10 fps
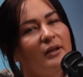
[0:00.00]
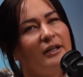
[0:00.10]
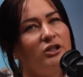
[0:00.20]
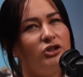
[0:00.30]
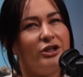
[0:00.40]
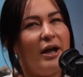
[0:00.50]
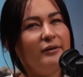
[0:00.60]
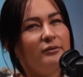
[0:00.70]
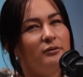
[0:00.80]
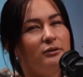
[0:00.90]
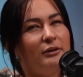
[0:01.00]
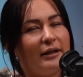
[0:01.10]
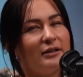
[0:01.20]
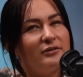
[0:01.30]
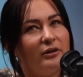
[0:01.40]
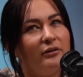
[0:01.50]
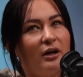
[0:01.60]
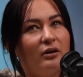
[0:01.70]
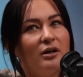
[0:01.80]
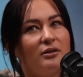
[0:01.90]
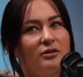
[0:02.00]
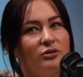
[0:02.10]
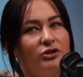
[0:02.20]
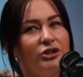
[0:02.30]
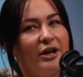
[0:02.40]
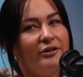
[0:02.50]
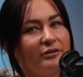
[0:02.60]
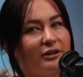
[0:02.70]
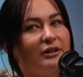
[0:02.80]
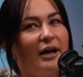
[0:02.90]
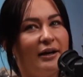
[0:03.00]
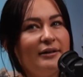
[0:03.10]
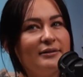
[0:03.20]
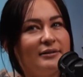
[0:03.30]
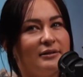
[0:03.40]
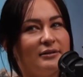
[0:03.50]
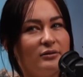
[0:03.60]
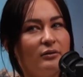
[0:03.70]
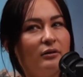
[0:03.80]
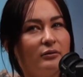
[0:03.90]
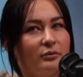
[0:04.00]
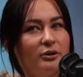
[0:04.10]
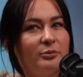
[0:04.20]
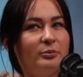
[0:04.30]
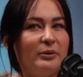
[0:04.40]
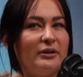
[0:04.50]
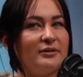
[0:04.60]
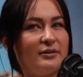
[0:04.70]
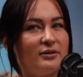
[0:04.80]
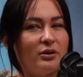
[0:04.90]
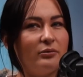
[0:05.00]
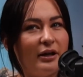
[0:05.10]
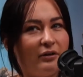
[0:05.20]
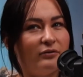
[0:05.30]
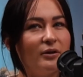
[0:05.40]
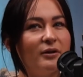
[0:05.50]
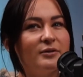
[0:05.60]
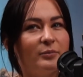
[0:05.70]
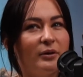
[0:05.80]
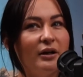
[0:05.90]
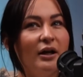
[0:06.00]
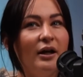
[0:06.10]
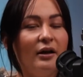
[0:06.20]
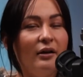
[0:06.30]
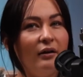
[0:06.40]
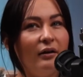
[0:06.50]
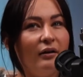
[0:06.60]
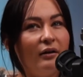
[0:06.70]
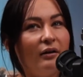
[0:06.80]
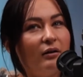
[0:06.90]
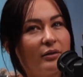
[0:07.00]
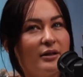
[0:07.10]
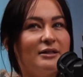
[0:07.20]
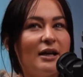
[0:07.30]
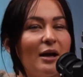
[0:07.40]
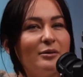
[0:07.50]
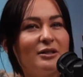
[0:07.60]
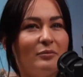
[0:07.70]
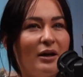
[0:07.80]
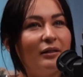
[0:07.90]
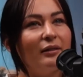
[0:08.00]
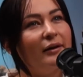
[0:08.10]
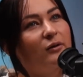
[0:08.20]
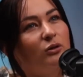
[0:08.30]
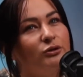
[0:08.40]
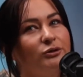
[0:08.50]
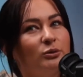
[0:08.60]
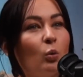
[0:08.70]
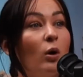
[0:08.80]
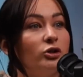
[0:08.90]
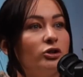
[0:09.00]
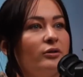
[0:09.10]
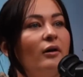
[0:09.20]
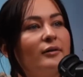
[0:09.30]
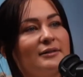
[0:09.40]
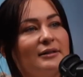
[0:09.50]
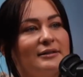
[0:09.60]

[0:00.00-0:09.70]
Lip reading: in general, like it's very hard to generalize this dog group because it's so diverse. But oftentimes they make like good watchdogs, let's